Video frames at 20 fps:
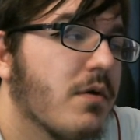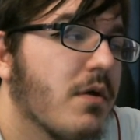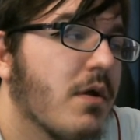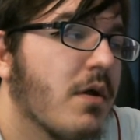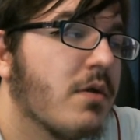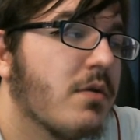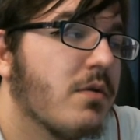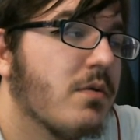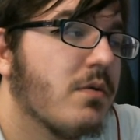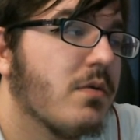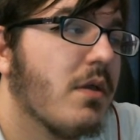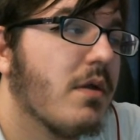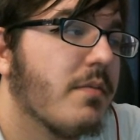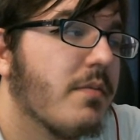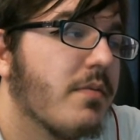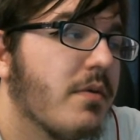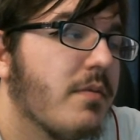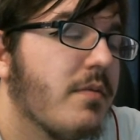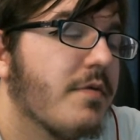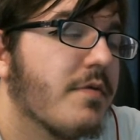
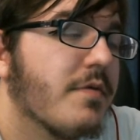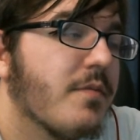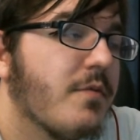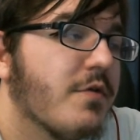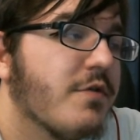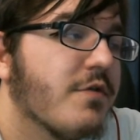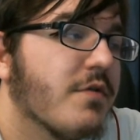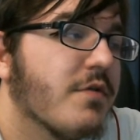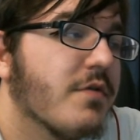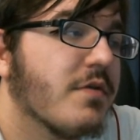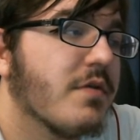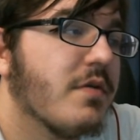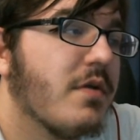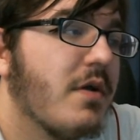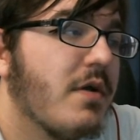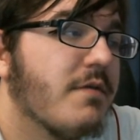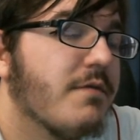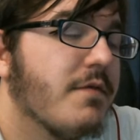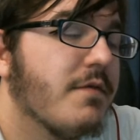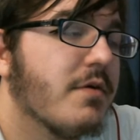It's a
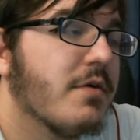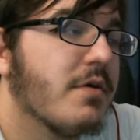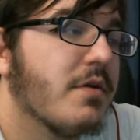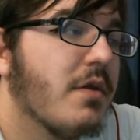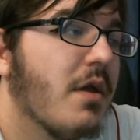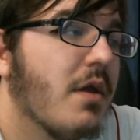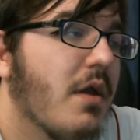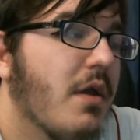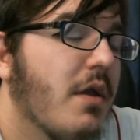lot of fun.